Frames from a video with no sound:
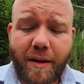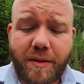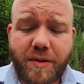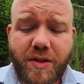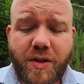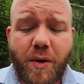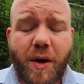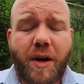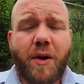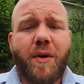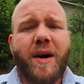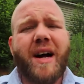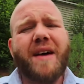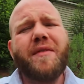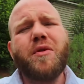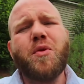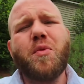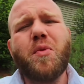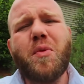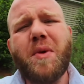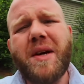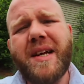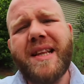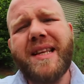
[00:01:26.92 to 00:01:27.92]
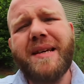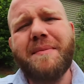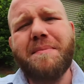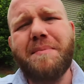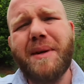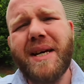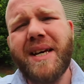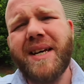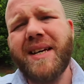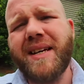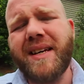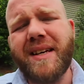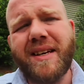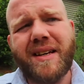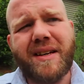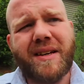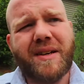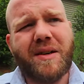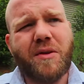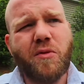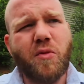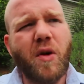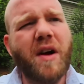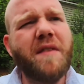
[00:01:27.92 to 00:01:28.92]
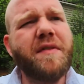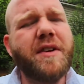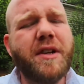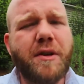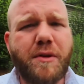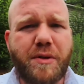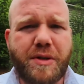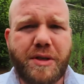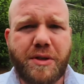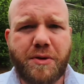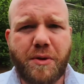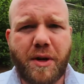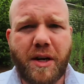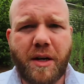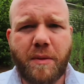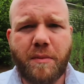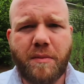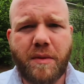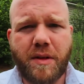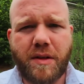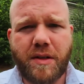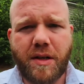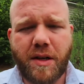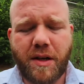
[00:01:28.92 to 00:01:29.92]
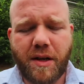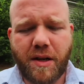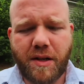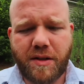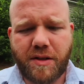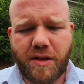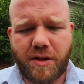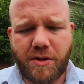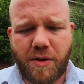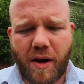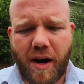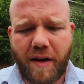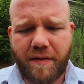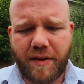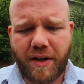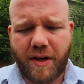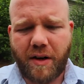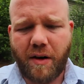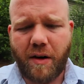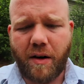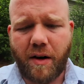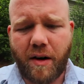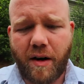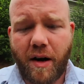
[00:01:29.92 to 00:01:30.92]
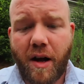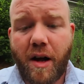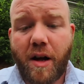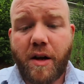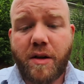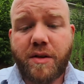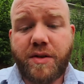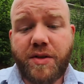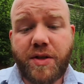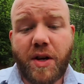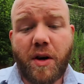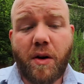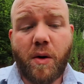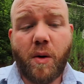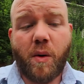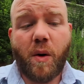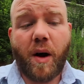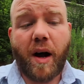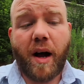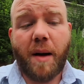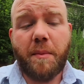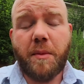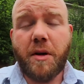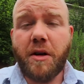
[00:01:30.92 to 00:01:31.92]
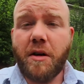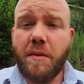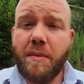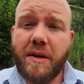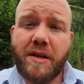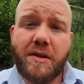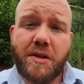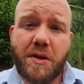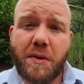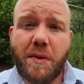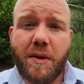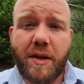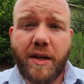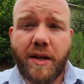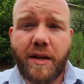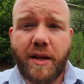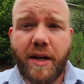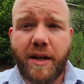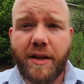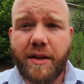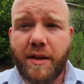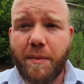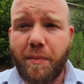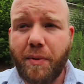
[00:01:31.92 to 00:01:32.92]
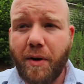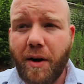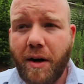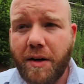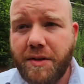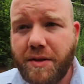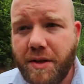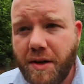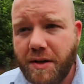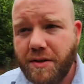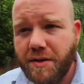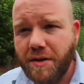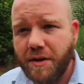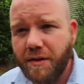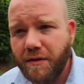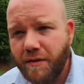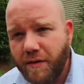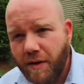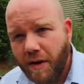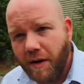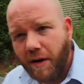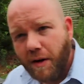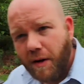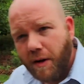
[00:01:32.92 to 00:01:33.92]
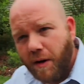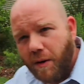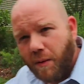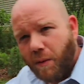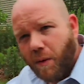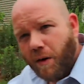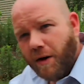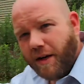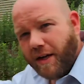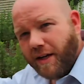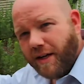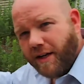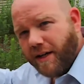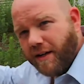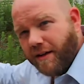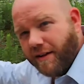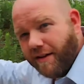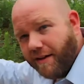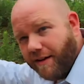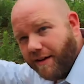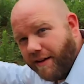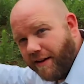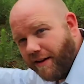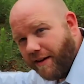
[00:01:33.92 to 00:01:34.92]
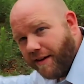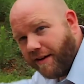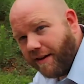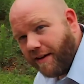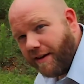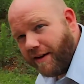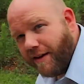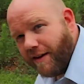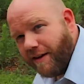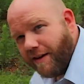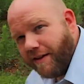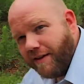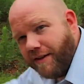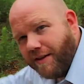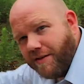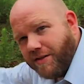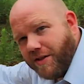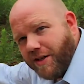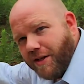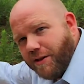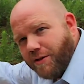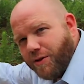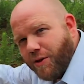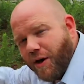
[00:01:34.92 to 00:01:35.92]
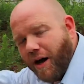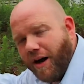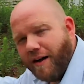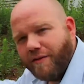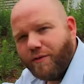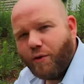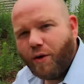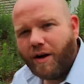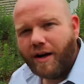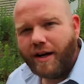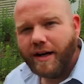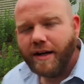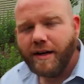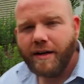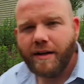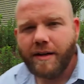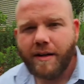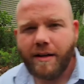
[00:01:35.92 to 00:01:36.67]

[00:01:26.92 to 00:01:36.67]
So I don't have a really big revenue stream to drive the car. So I'm going to be doing it in the process of working in this here driveway